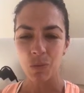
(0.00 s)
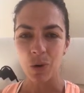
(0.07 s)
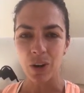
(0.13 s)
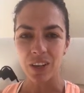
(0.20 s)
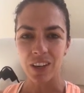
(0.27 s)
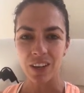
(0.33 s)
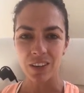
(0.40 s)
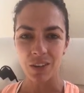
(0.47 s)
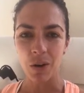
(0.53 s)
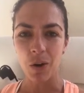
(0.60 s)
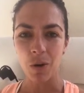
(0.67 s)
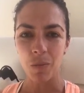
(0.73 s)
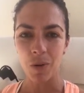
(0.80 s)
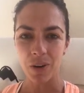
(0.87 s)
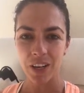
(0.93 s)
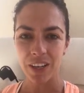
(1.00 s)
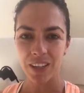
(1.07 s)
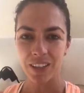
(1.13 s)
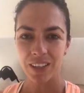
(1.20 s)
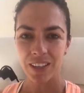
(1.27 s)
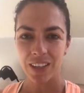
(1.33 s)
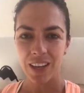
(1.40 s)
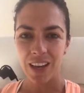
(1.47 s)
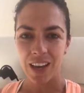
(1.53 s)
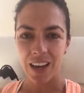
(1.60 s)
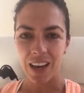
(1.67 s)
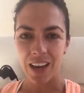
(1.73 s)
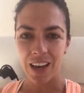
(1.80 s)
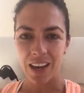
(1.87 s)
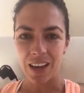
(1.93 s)
working your whole body
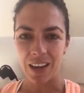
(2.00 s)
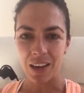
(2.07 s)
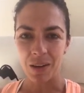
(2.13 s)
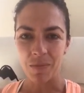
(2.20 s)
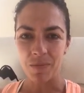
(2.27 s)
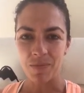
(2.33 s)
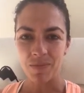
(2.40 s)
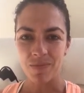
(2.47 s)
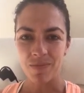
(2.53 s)
um,